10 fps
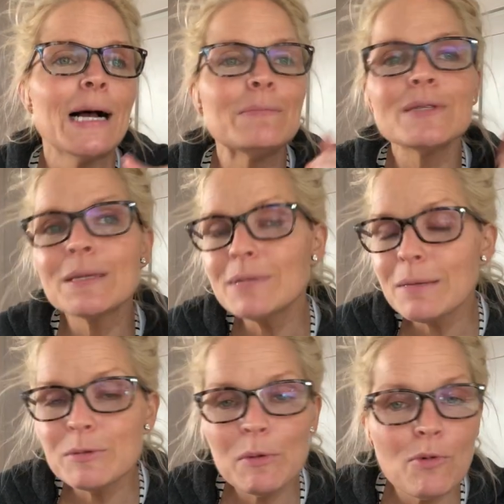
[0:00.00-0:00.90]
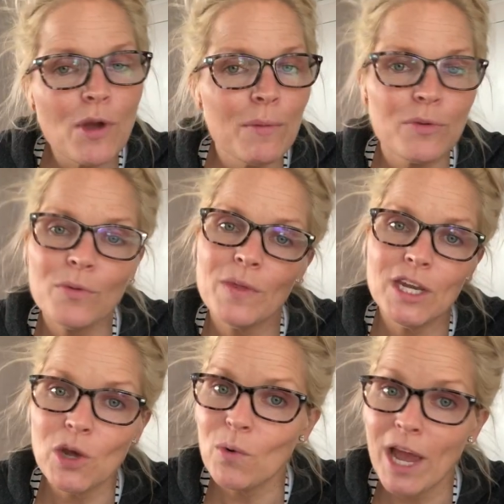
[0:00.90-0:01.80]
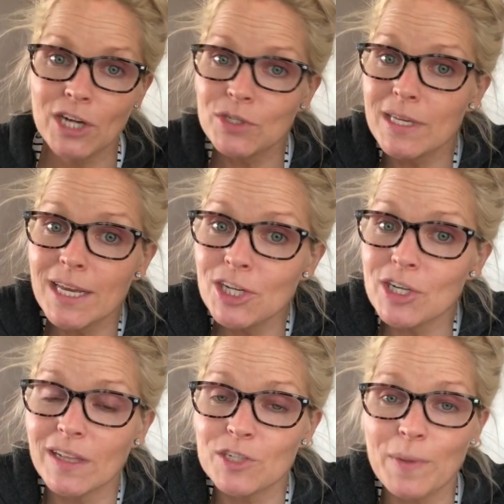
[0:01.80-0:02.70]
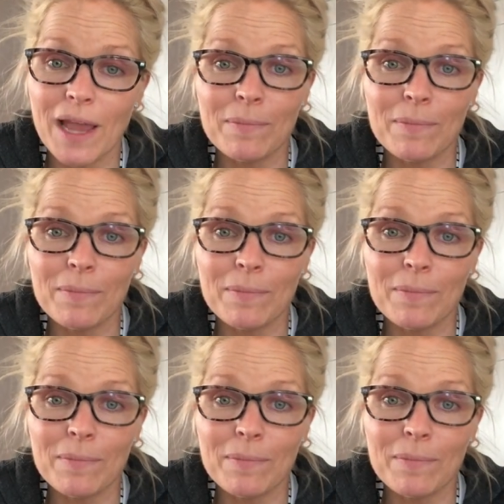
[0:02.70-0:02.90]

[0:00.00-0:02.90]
Sometimes people come through and they don't actually get a challenge pack.